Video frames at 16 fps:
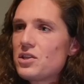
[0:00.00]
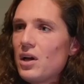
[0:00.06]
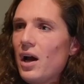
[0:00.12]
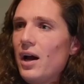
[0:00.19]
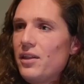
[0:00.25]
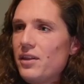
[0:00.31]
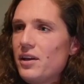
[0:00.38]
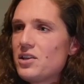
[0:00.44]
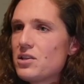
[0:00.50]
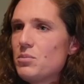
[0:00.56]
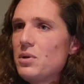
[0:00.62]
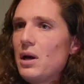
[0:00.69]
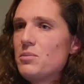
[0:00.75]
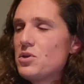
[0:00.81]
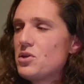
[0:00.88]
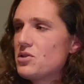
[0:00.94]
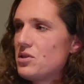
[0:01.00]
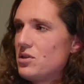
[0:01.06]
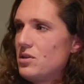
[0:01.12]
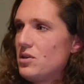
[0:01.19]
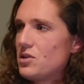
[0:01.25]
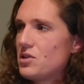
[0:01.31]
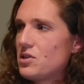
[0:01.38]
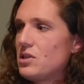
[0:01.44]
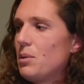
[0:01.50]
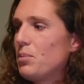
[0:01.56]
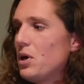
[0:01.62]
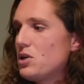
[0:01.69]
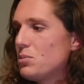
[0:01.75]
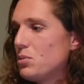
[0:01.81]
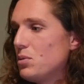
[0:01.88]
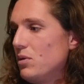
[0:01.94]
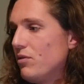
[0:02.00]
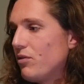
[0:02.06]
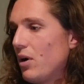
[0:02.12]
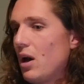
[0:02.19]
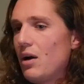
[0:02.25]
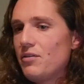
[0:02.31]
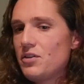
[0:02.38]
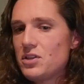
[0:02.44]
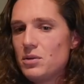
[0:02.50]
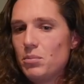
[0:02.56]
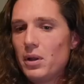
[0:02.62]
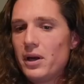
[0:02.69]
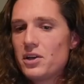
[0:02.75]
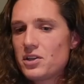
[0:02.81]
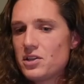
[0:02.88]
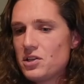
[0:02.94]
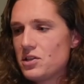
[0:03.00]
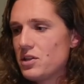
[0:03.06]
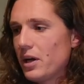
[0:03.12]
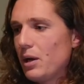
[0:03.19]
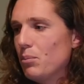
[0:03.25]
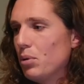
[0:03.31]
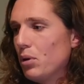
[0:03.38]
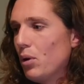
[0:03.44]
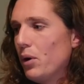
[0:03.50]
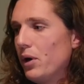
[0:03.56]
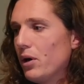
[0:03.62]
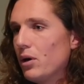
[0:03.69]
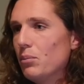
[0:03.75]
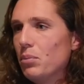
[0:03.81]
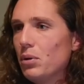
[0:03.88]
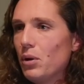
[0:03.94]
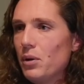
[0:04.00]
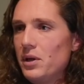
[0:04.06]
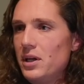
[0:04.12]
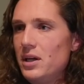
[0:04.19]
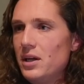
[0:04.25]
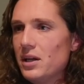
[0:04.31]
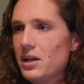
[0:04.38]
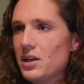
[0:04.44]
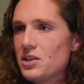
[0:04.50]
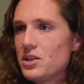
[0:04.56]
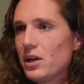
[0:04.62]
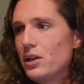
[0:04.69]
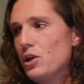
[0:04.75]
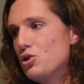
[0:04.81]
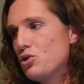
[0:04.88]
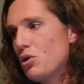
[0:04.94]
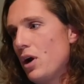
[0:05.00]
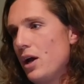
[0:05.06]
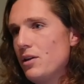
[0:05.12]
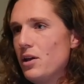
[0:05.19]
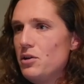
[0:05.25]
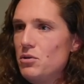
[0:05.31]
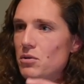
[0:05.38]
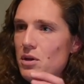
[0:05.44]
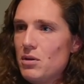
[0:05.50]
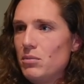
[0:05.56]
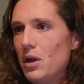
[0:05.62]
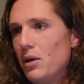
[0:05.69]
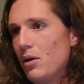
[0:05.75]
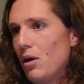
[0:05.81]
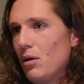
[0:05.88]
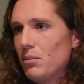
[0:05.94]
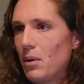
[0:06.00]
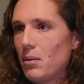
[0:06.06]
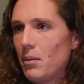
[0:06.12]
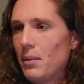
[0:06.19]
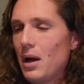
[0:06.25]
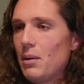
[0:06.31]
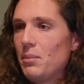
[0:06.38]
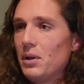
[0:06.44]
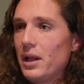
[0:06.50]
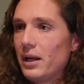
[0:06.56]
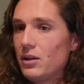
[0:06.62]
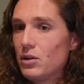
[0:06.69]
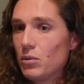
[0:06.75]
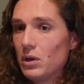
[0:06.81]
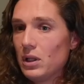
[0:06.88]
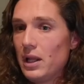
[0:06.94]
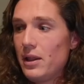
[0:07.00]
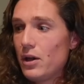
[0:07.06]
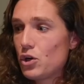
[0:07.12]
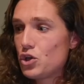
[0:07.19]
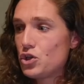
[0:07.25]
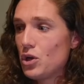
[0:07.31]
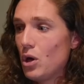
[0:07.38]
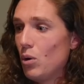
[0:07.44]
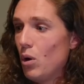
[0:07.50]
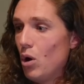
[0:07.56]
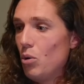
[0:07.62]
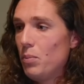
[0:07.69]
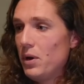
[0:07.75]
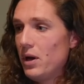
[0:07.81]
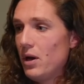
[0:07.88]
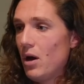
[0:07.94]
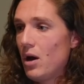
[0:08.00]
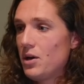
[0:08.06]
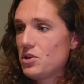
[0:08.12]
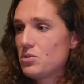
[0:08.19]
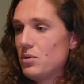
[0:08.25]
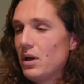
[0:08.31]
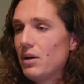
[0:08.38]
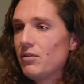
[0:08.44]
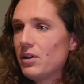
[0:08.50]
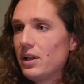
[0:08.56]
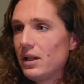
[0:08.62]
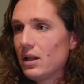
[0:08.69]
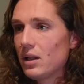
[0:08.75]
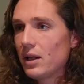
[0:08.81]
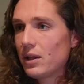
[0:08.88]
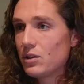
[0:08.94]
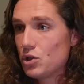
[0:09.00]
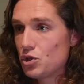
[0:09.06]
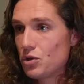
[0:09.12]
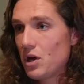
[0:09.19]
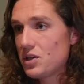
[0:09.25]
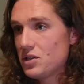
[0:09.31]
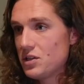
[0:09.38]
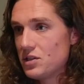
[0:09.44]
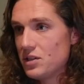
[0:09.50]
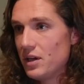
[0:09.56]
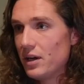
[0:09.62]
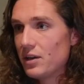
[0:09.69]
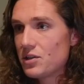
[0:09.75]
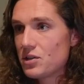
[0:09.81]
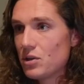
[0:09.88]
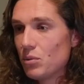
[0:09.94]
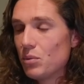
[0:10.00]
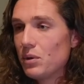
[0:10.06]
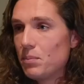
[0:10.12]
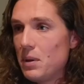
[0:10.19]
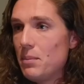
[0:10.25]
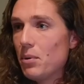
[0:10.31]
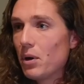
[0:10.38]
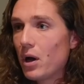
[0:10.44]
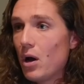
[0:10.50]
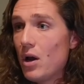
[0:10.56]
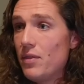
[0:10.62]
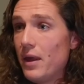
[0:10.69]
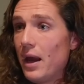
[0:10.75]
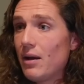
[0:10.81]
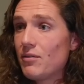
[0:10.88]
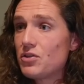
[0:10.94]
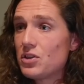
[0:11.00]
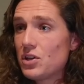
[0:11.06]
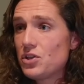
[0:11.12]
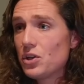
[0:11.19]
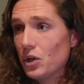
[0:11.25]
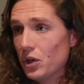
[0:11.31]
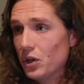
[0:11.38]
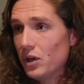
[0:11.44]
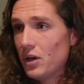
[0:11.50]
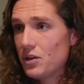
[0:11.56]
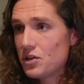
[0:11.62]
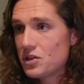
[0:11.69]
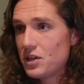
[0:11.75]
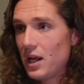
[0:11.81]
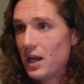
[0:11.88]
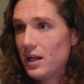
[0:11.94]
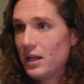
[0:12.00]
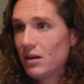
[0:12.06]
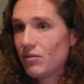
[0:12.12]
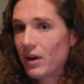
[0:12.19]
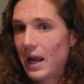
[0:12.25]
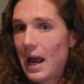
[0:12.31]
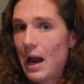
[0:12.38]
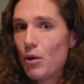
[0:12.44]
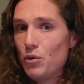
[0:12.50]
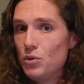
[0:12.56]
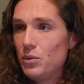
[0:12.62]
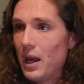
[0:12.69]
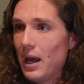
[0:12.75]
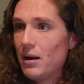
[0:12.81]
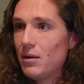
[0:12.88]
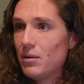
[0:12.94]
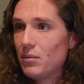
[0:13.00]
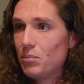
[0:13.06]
if you I think sometimes there's a, there's a separation between front office and players because it's like employer employee. And right. It's like they trade, they do that, they do all blah blah blah. But like they're they're so open and honest with everything that like the trust is there. So when people go and they have such a good understanding of like how to get